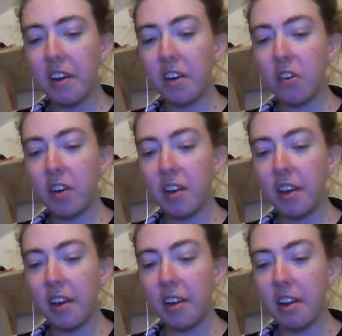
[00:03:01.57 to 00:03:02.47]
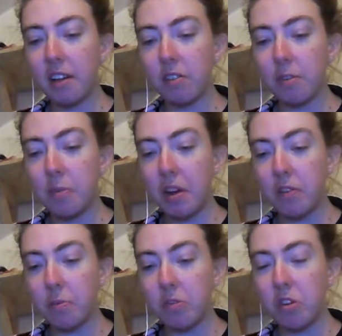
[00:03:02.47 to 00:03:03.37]
Ariana Grande announces
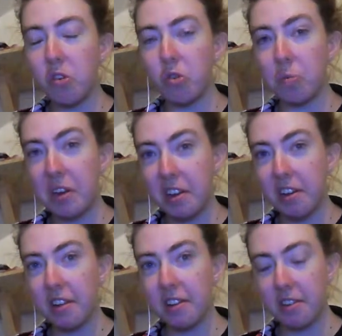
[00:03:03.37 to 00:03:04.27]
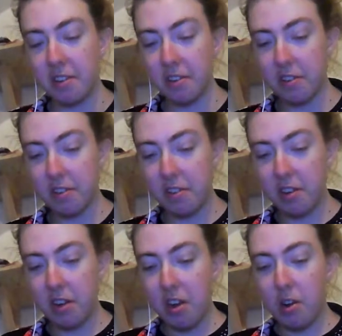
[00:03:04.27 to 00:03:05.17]
break from social media.
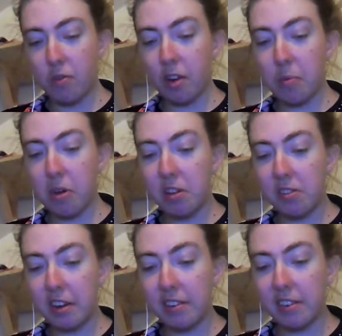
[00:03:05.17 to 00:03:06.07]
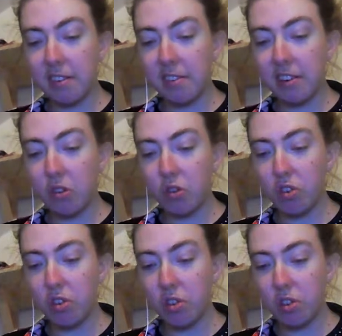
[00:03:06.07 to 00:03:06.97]
Red bird sighting sees
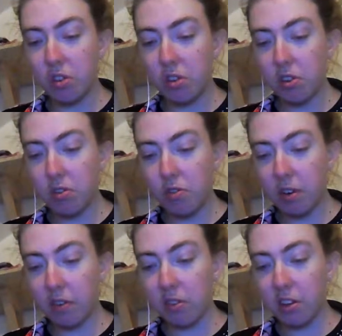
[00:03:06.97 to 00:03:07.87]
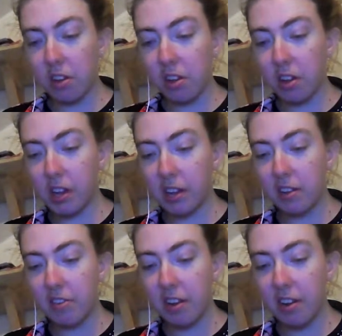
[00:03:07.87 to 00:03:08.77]
100 travel to
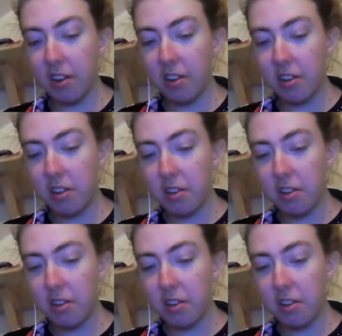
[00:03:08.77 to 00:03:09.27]
Land's End.